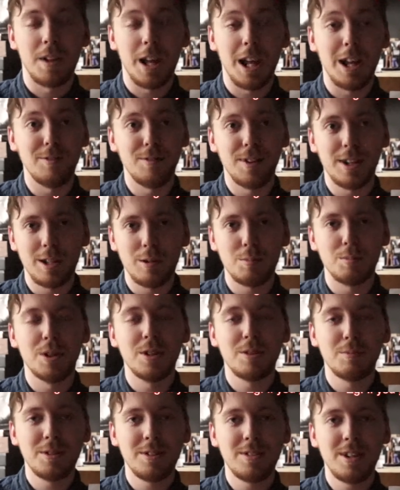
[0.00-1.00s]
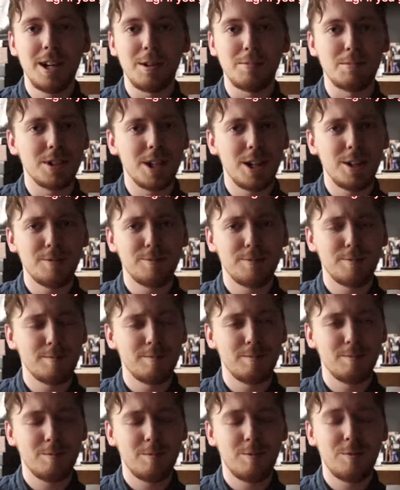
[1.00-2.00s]
I've had that multiple times. I've
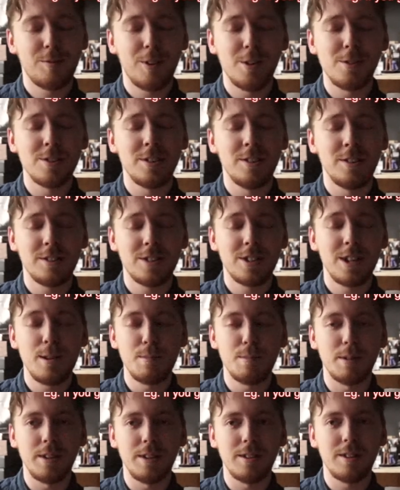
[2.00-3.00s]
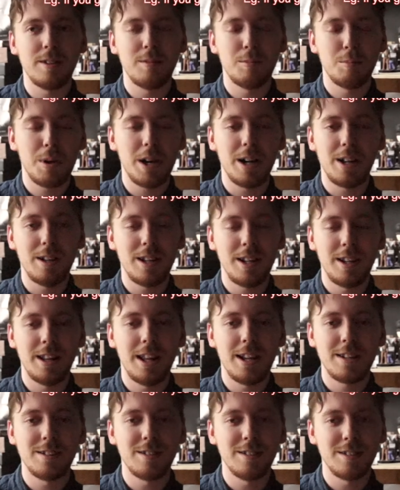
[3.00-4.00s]
fallen asleep in, by, in
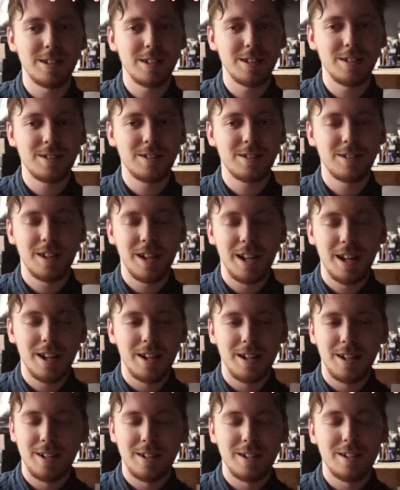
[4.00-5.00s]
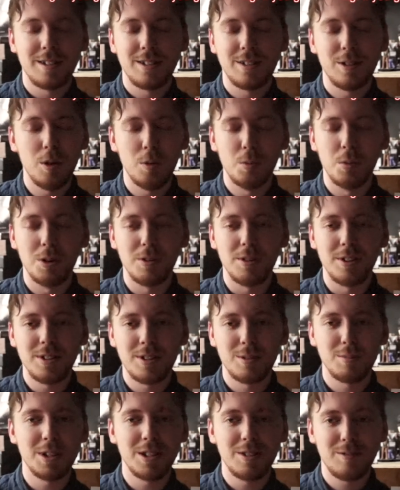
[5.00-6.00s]
lessons. It's, it's no
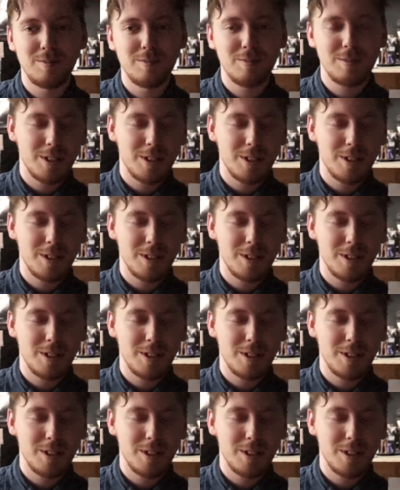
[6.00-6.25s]
worries, but